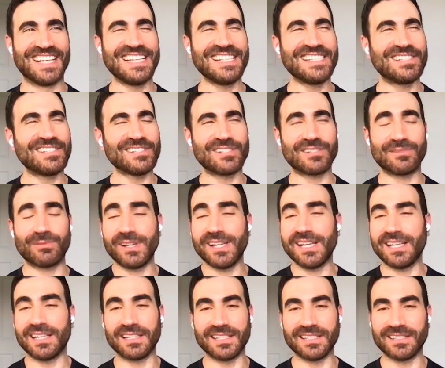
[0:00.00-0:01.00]
it's just
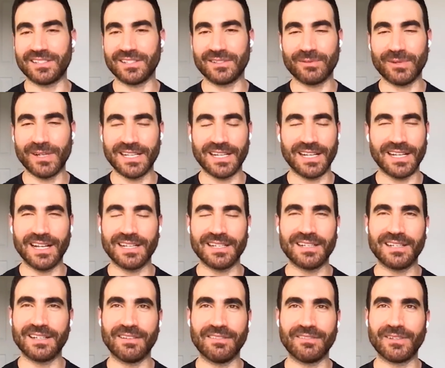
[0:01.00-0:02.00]
weird. It's just weird. I
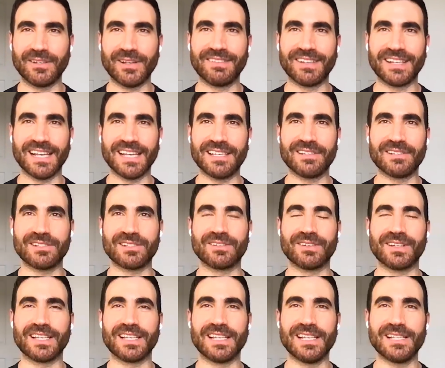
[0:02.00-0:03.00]
don't, know if you ever get used
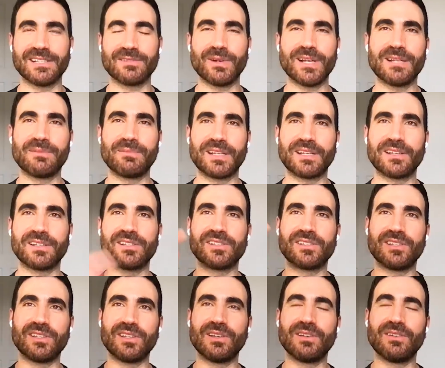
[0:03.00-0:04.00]
to it. It's weird
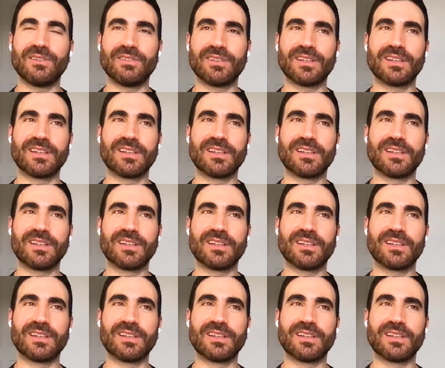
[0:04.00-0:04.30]
because you